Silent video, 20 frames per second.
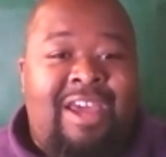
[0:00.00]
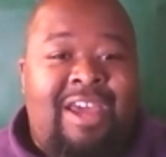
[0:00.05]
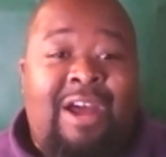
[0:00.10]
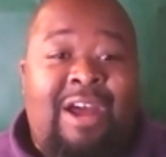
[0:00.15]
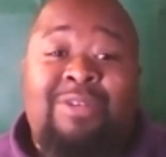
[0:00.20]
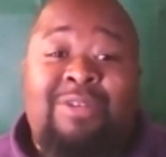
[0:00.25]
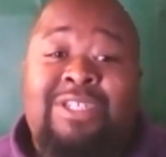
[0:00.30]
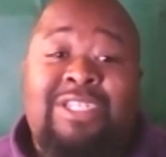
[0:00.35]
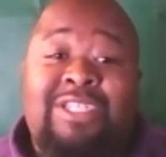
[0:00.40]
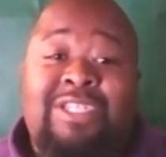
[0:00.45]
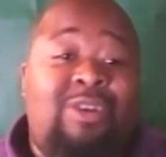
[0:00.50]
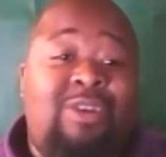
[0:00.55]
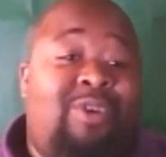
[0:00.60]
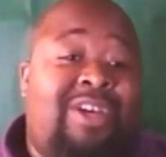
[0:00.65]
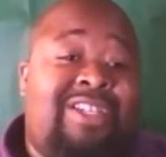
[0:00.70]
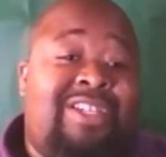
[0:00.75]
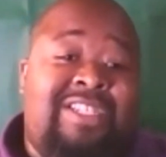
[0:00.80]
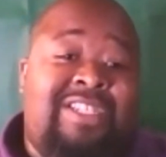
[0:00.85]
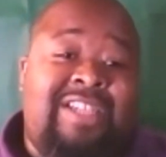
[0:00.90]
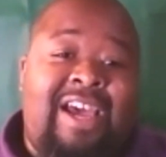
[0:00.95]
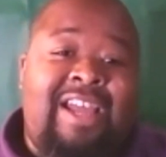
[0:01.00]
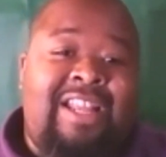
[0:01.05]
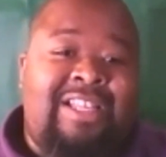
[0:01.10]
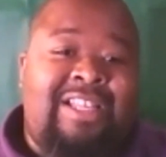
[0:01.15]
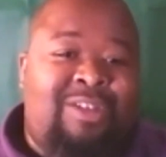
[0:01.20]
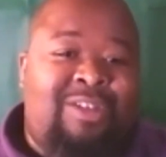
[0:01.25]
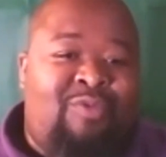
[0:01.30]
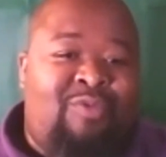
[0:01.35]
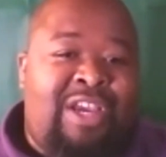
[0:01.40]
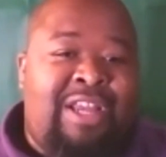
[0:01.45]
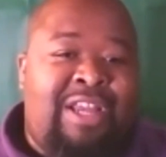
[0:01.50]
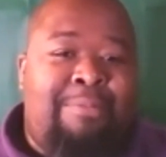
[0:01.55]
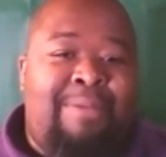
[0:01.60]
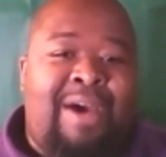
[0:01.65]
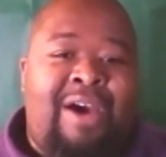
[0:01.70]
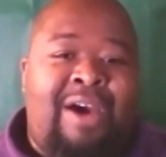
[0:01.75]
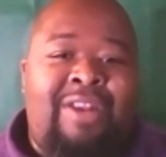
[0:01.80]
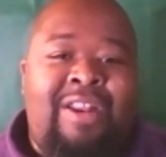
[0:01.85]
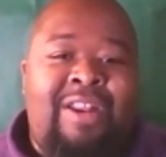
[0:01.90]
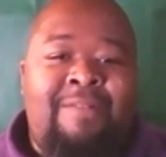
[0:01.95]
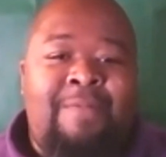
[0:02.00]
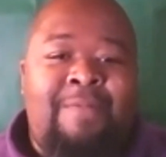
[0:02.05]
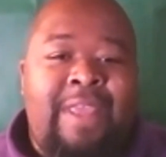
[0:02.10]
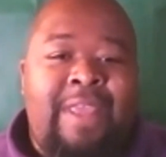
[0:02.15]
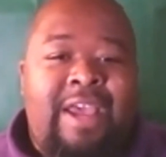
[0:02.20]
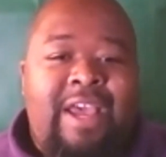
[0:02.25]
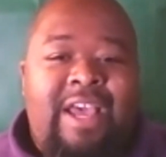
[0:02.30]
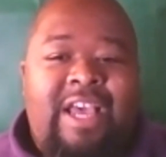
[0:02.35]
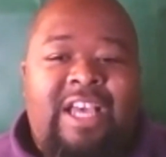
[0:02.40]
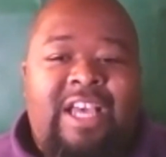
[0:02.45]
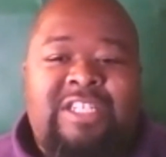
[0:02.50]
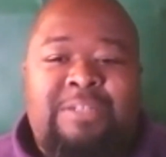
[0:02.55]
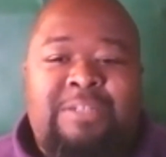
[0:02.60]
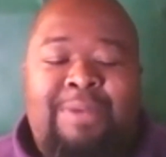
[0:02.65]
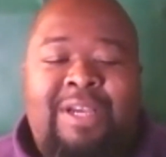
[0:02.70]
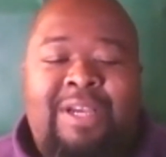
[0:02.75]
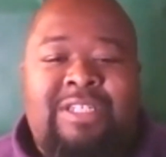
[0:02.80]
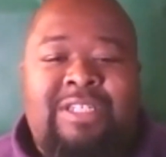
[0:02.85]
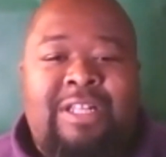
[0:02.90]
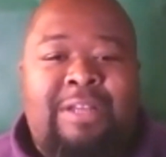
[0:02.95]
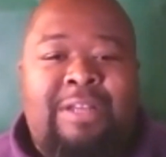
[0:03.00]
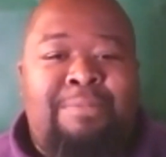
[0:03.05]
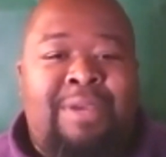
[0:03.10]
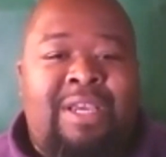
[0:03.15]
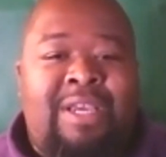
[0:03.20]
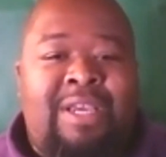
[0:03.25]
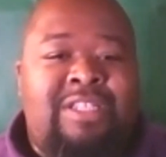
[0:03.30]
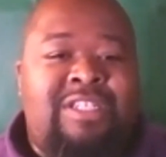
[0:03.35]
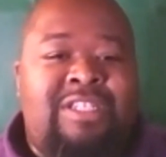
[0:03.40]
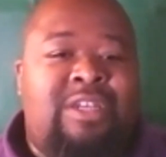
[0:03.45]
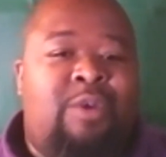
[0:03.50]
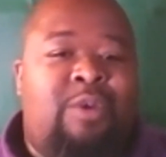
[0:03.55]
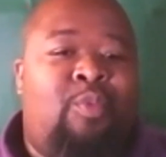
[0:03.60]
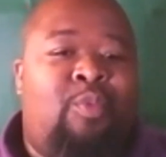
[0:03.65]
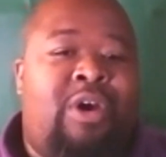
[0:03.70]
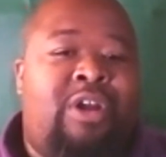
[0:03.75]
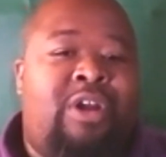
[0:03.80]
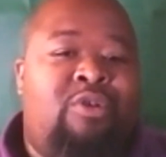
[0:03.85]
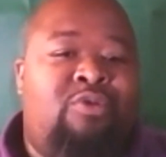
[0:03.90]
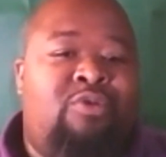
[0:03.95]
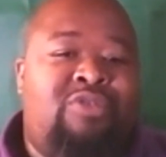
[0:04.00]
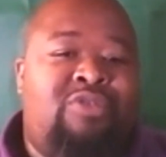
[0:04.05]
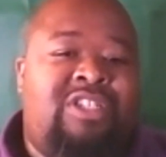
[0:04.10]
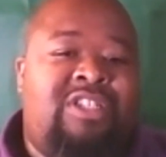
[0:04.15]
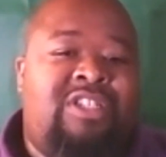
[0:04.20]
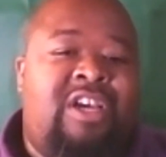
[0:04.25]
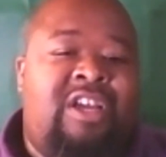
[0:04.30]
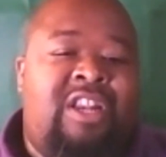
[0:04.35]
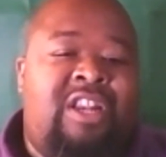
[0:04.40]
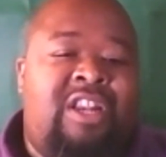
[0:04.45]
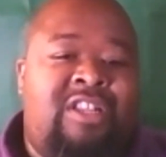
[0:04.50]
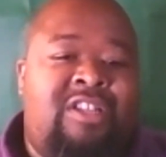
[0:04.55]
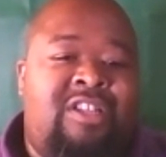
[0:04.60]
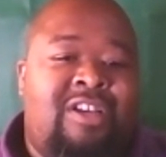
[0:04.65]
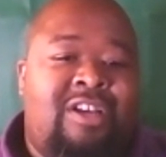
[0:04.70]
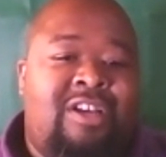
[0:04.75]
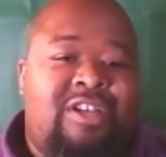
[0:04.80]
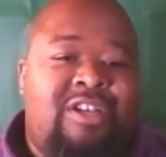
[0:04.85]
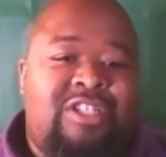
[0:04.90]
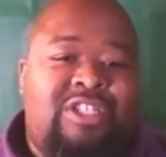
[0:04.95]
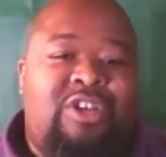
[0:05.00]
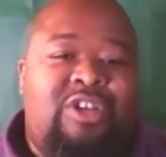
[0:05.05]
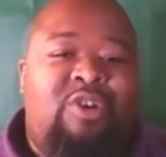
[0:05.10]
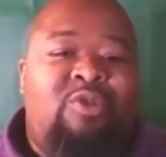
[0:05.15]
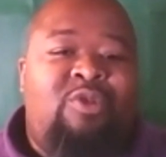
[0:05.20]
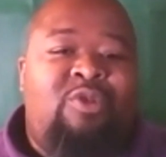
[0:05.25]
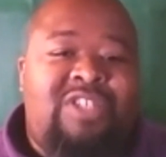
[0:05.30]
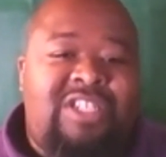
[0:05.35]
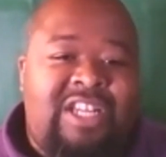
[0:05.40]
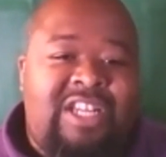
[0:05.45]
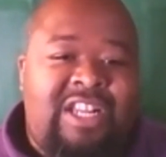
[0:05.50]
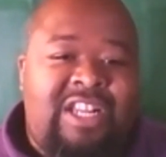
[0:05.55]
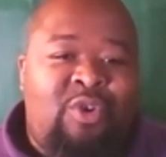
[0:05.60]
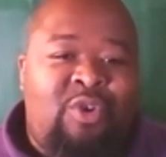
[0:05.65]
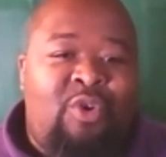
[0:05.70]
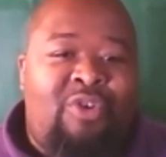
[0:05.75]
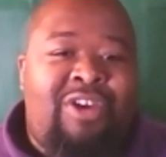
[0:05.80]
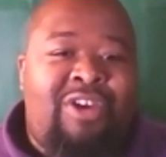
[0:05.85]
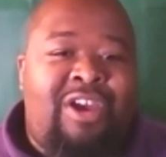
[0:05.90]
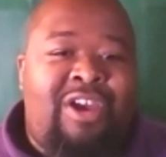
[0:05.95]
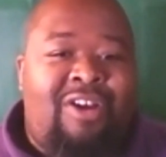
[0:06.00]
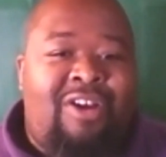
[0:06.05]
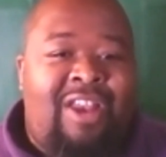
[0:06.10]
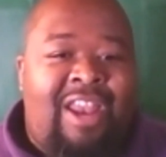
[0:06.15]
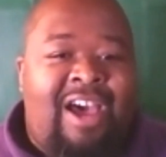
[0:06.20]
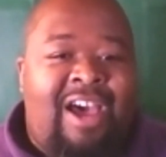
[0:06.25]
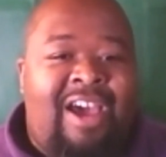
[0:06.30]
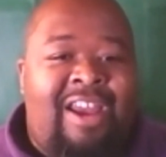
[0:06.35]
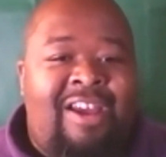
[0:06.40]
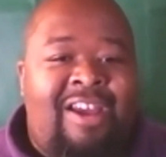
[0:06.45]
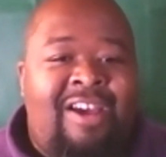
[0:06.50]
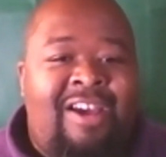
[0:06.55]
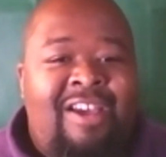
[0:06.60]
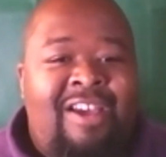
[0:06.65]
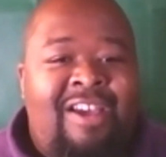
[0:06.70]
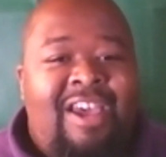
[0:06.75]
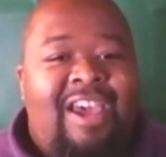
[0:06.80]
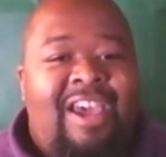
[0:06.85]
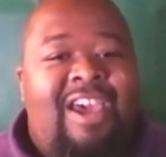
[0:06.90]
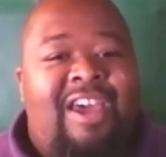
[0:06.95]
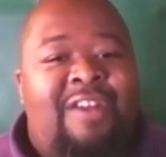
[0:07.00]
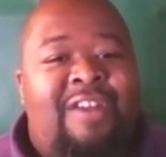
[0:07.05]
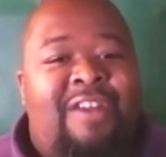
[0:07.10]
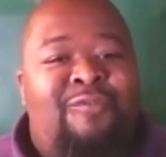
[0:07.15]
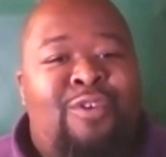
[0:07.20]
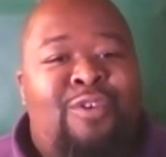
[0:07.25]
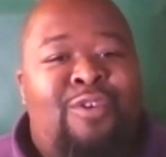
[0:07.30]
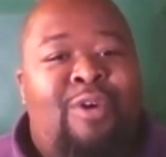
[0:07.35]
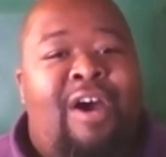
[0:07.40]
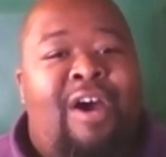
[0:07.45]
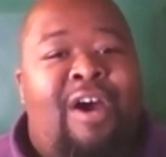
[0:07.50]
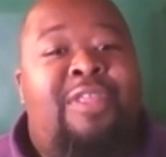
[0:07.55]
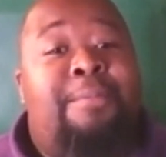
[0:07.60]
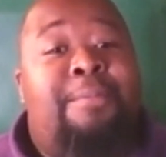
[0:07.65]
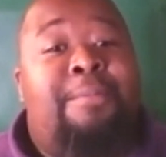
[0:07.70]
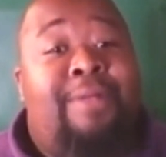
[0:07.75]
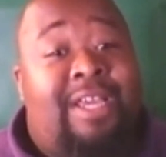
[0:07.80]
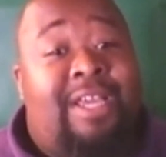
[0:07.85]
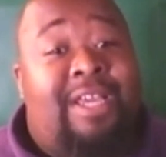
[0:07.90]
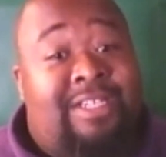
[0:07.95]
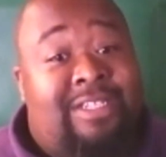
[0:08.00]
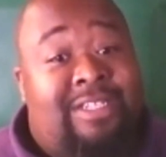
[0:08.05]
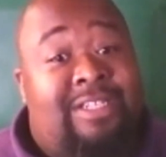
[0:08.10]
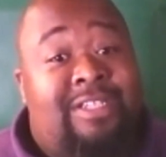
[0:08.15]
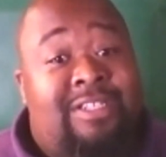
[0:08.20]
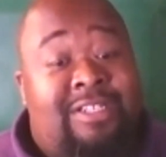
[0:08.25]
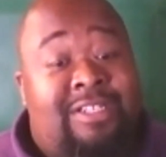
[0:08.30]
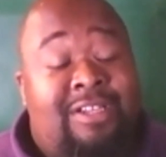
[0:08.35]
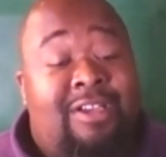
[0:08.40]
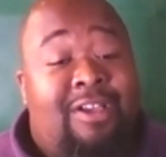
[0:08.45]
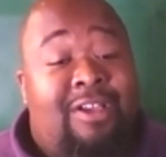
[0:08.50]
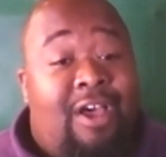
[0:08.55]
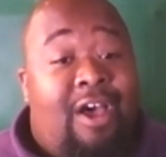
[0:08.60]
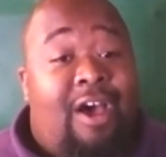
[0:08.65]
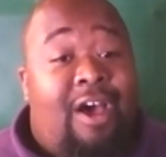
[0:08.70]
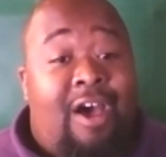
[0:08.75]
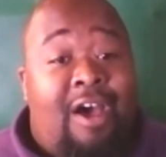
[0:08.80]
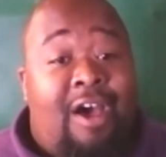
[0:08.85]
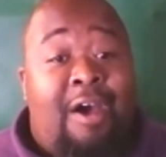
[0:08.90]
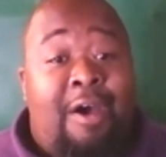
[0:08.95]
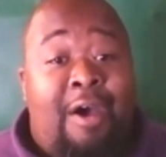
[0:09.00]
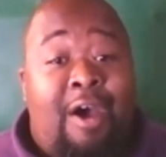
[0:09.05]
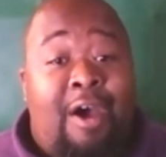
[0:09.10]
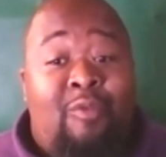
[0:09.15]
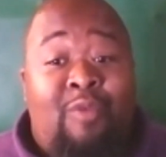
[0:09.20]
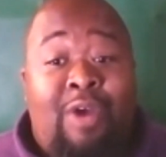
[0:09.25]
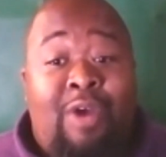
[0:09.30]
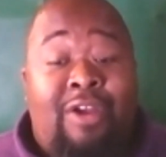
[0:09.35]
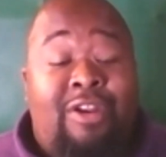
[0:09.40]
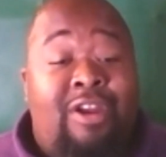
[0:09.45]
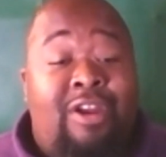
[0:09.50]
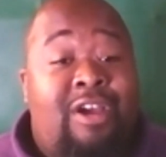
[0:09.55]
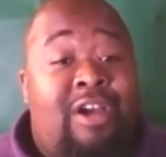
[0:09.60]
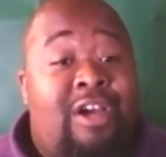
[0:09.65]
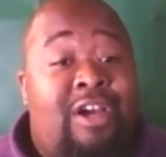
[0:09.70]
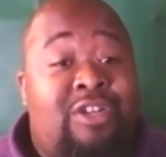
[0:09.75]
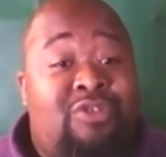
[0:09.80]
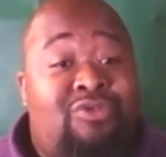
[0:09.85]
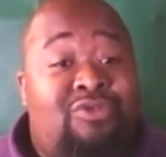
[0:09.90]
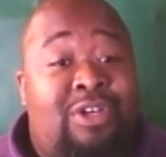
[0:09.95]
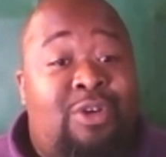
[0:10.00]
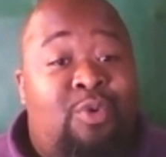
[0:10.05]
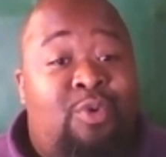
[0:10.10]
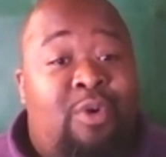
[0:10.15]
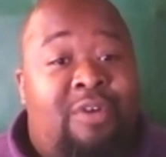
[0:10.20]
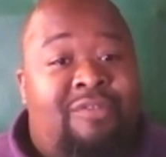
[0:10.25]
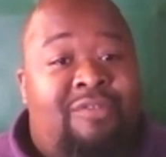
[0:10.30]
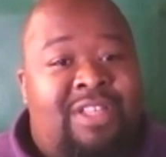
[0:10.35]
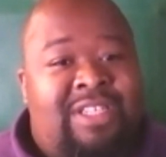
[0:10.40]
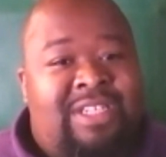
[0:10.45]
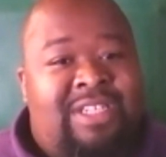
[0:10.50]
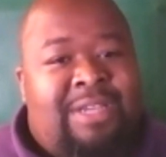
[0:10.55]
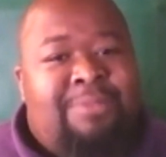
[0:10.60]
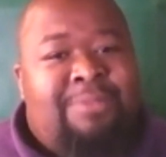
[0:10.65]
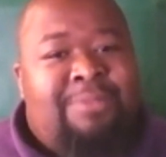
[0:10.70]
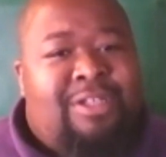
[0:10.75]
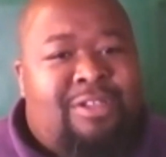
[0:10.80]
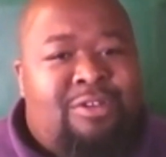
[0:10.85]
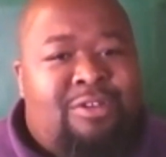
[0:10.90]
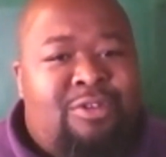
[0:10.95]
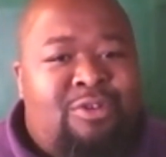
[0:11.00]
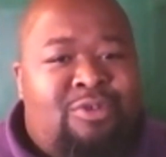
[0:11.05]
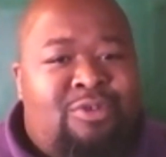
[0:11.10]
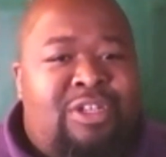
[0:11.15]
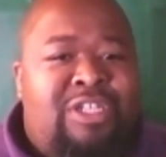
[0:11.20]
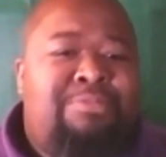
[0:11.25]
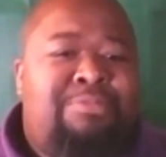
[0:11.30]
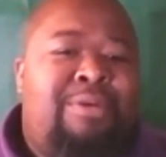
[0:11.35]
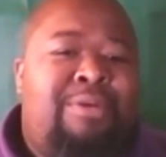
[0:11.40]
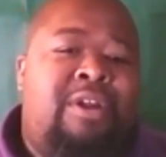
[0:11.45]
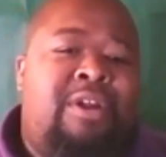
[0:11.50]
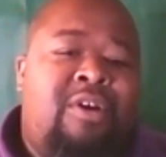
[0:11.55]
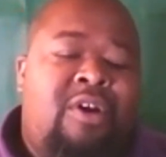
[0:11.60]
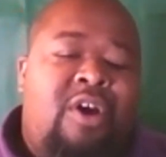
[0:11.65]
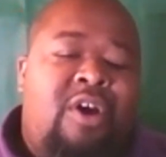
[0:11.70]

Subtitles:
And I was so excited to read about it, especially being someone who studied Soul City, North Carolina, and a few other places around the country who have attempted to do this, but